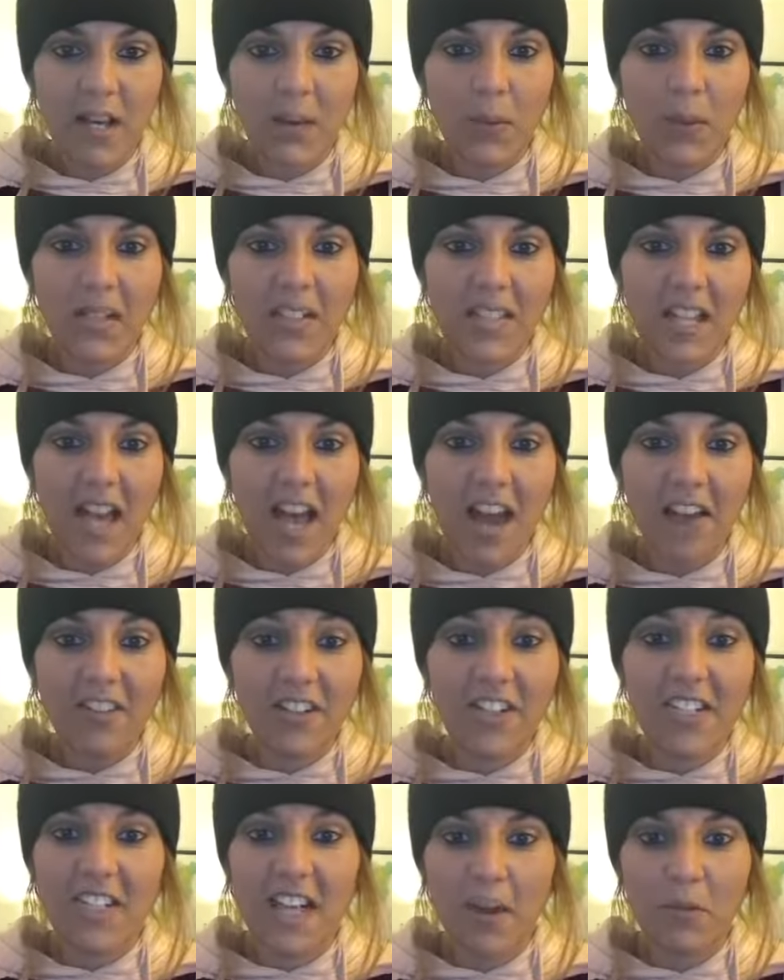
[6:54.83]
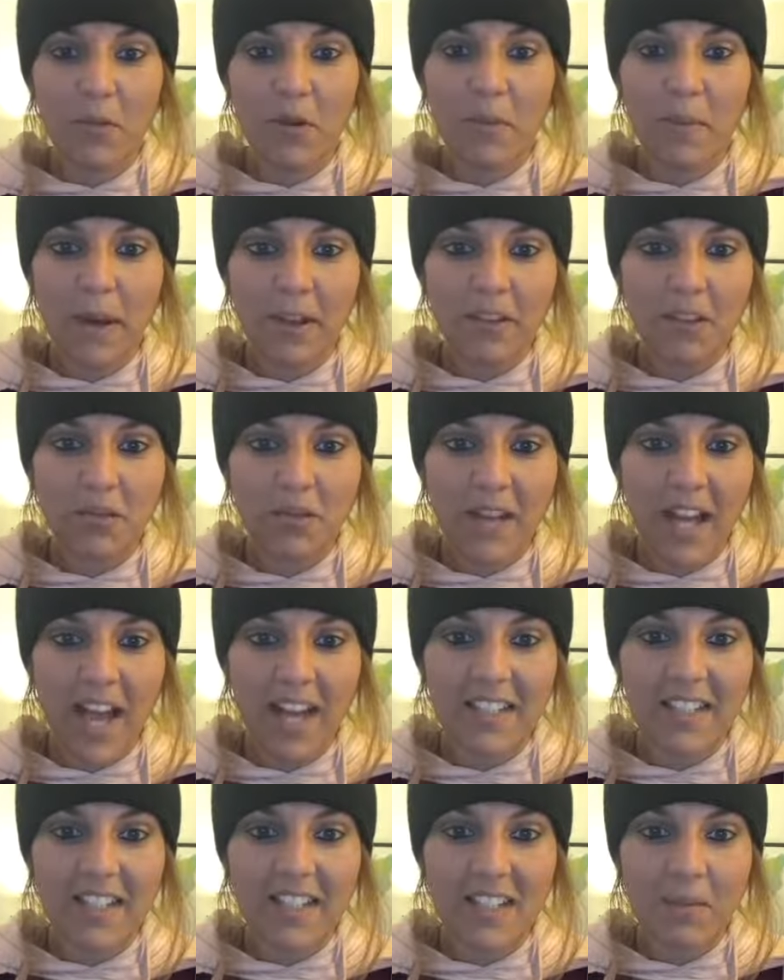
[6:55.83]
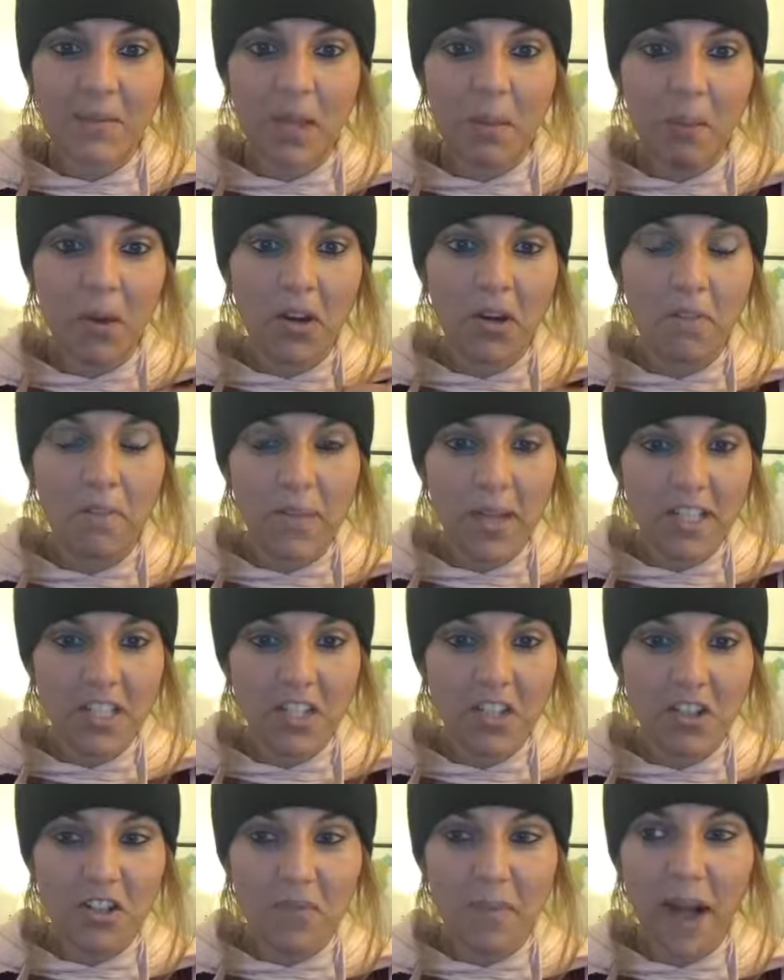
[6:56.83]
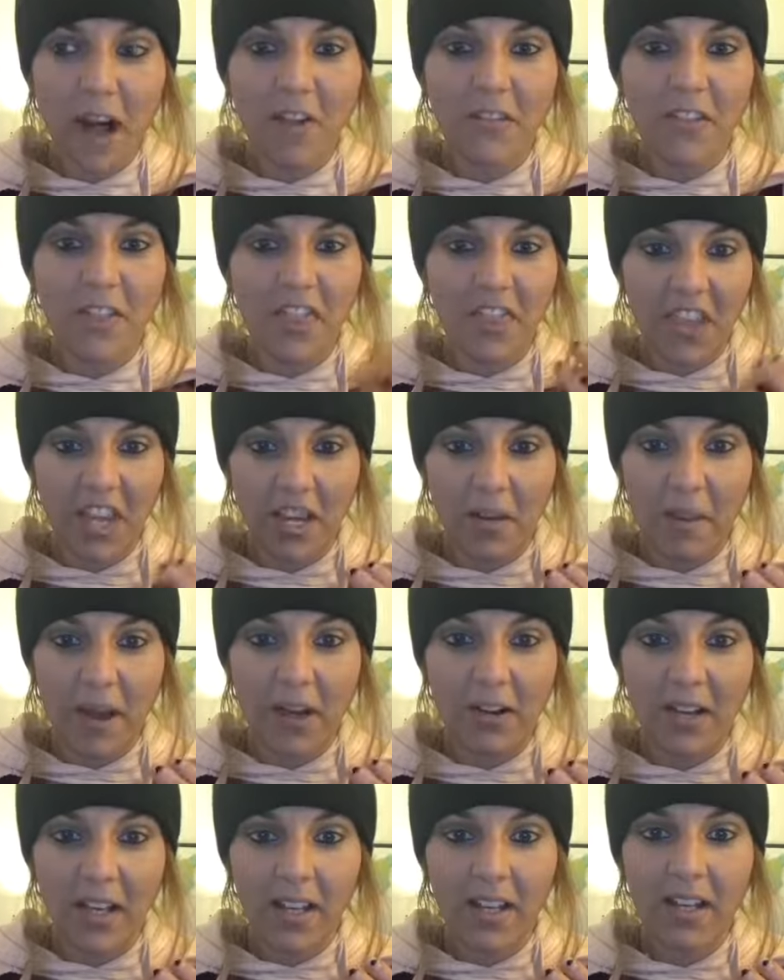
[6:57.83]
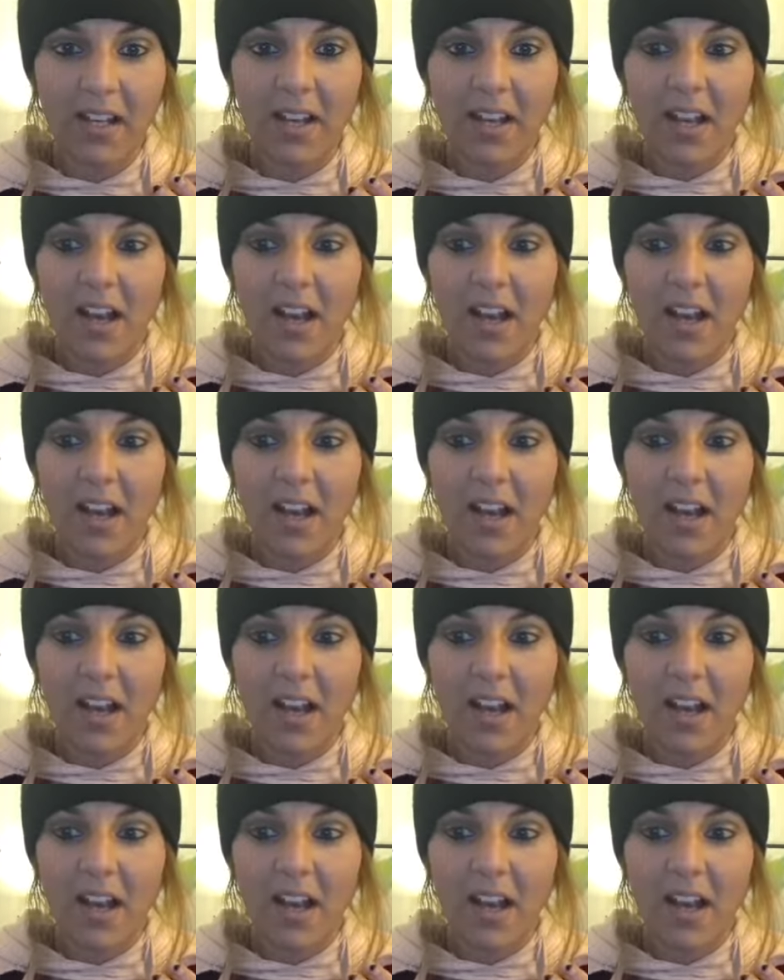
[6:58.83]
was every time we're about to react to something, put a mint in your mouth and think about it.